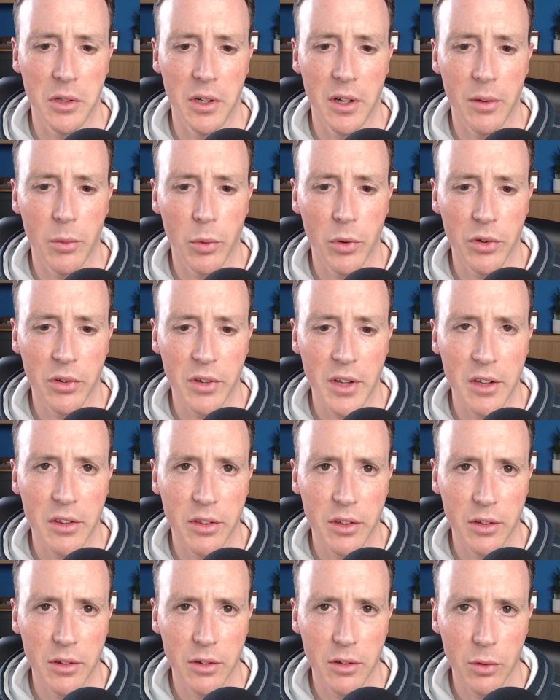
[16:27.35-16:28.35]
I want to say it's
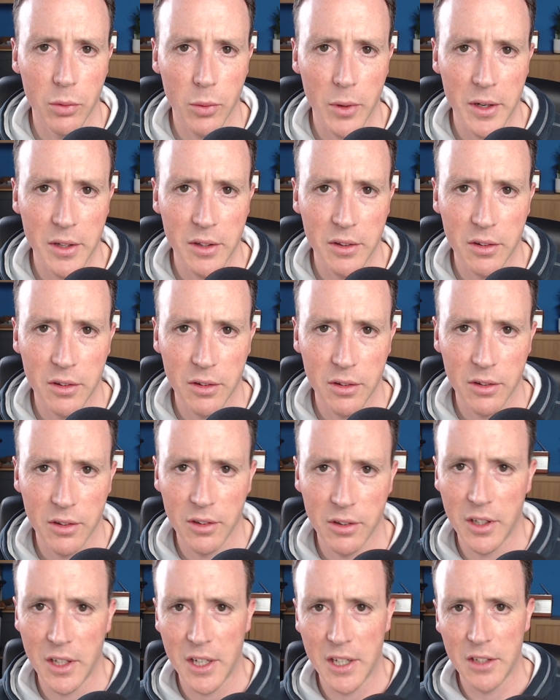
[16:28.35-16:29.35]
the
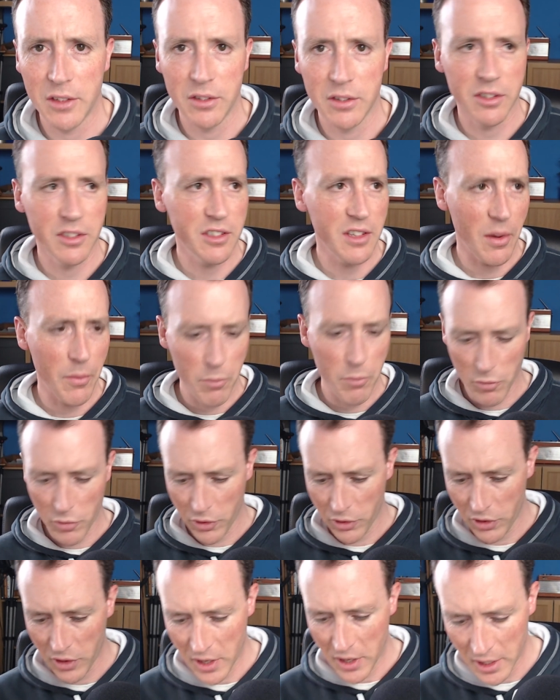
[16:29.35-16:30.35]

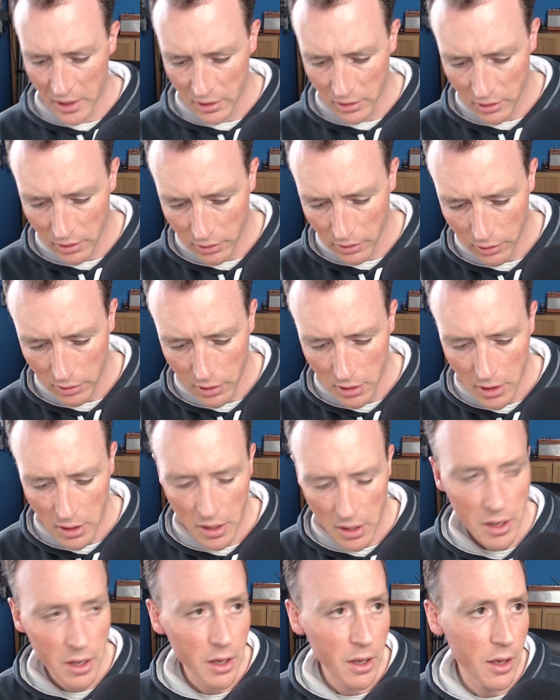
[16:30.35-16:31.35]
20-something.
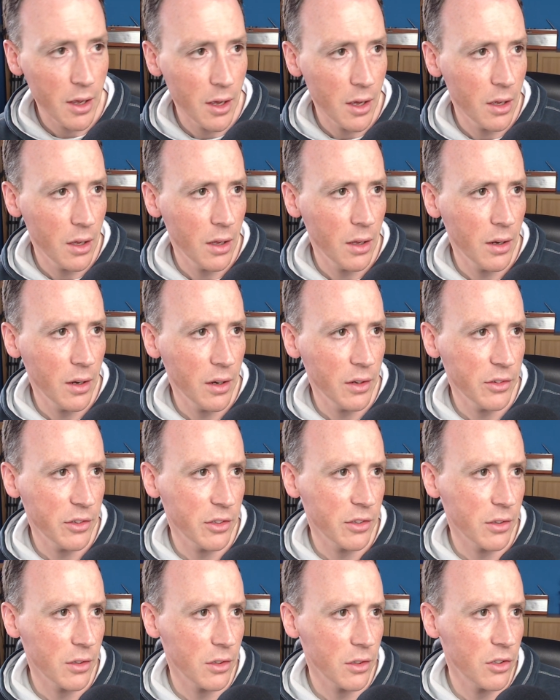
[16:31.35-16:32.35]
Let's
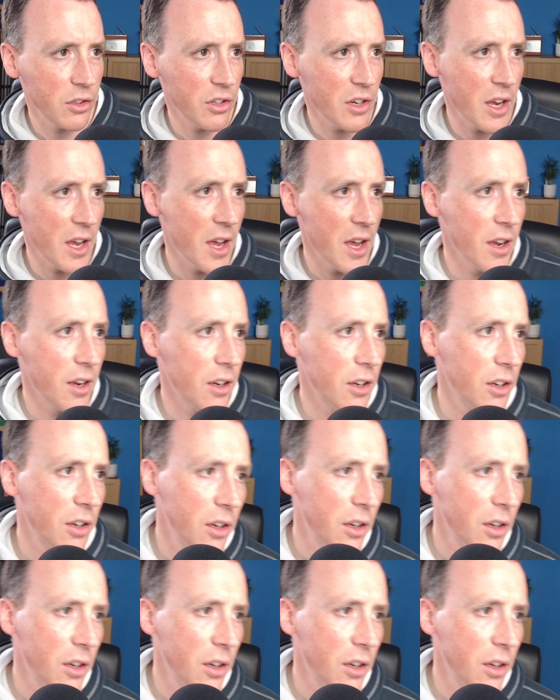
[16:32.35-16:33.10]
just check.